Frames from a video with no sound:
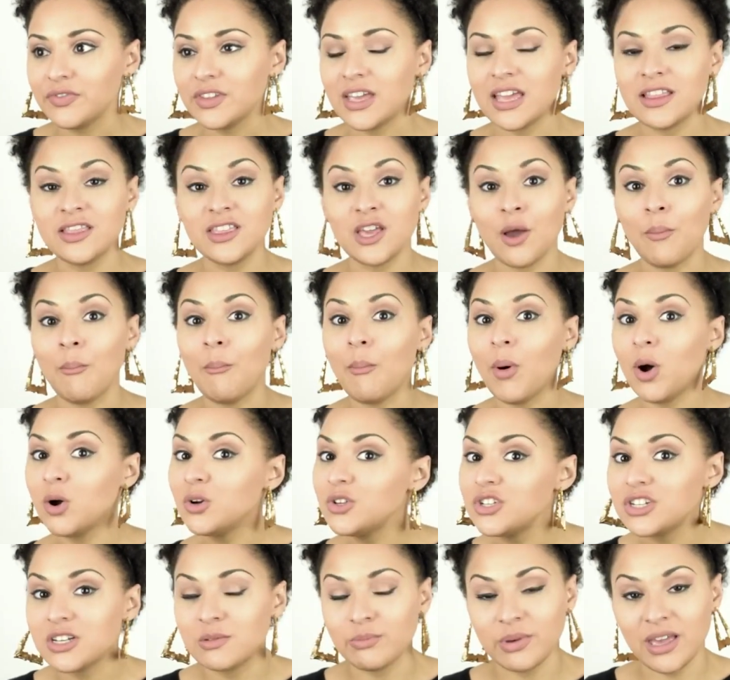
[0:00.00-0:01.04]
And the
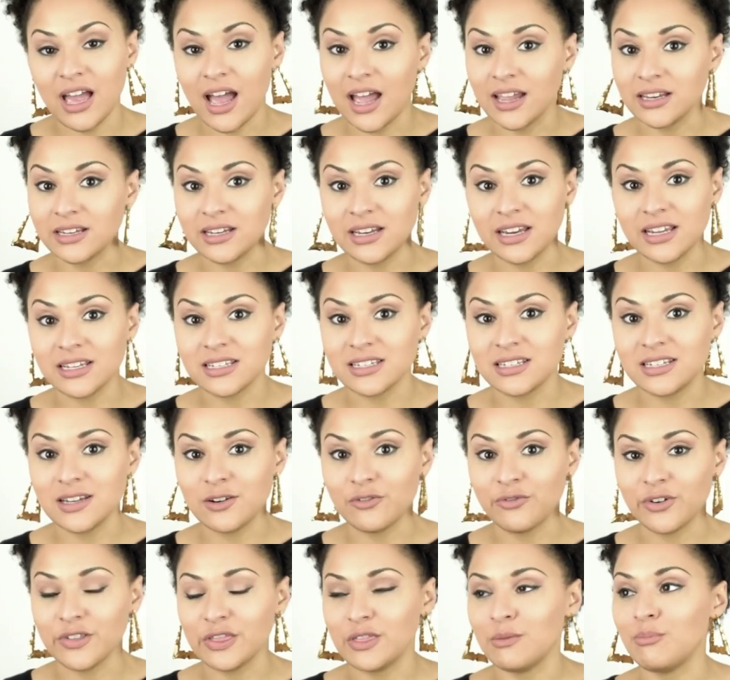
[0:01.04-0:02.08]
emotion behind it is
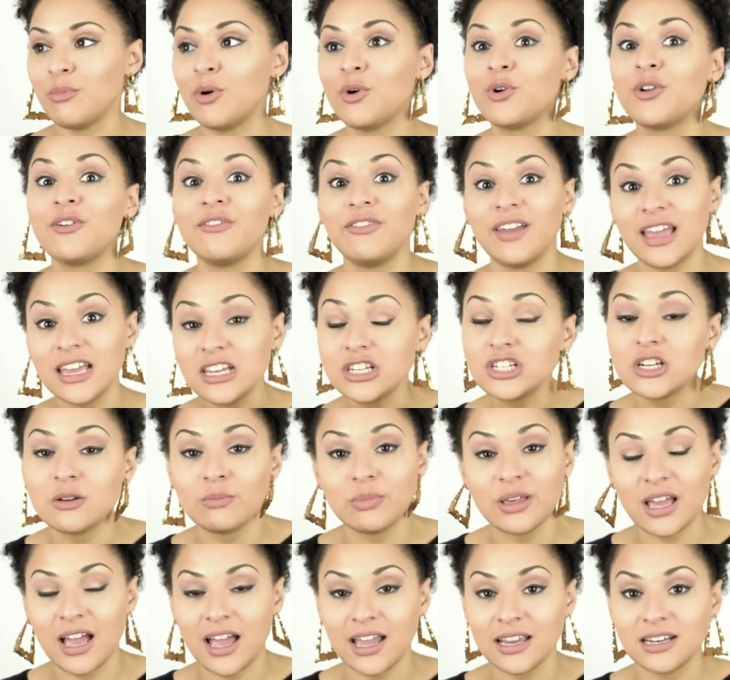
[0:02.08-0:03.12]
different. The motivation
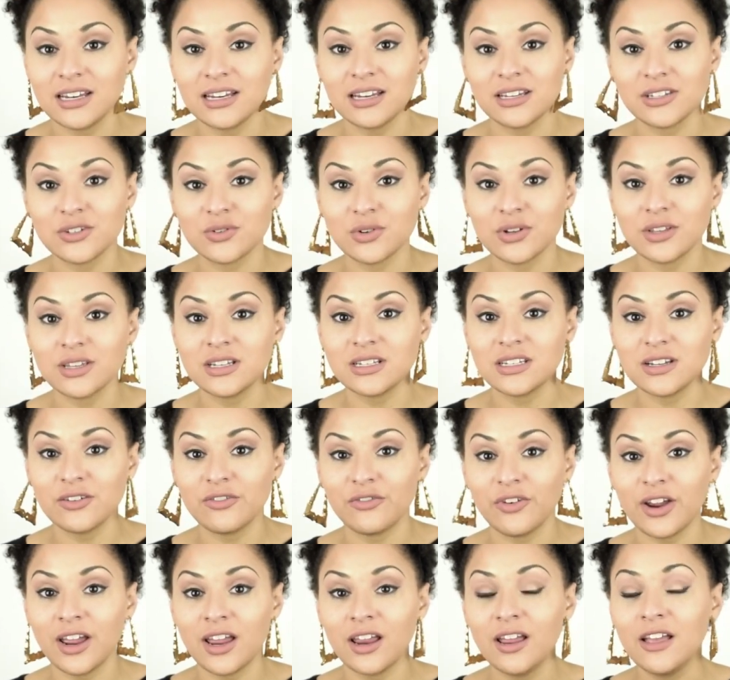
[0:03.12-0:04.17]
behind it is really
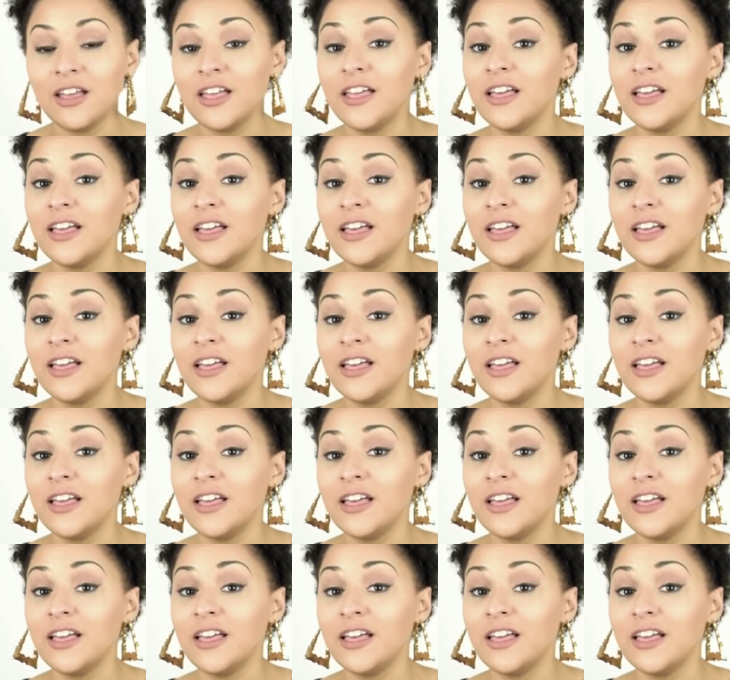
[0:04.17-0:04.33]
different.